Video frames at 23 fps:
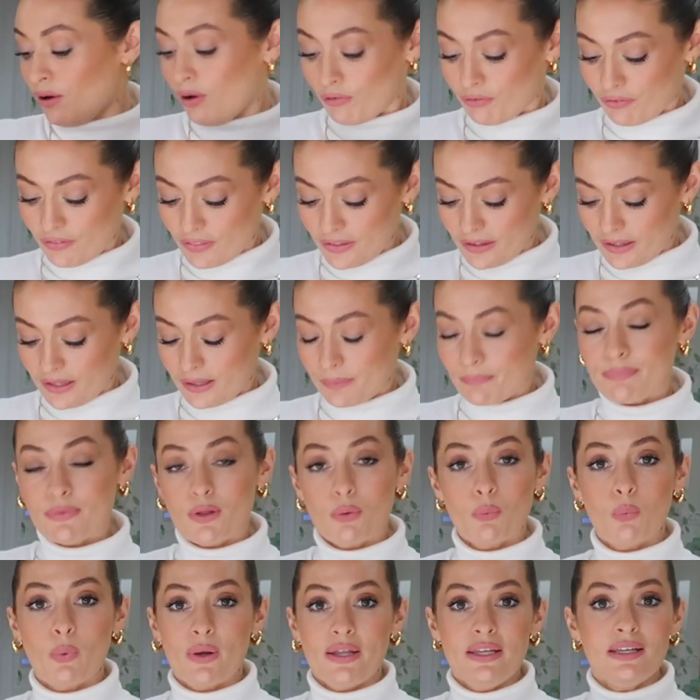of the
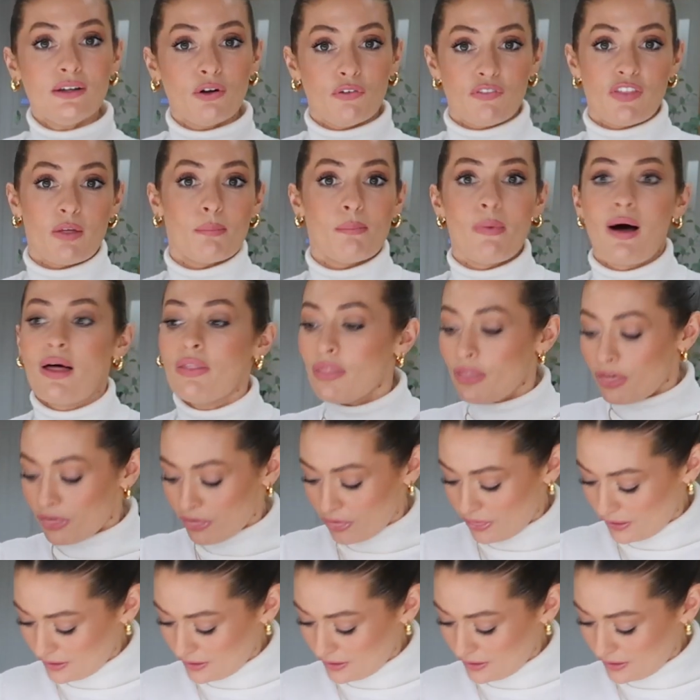week, of the month.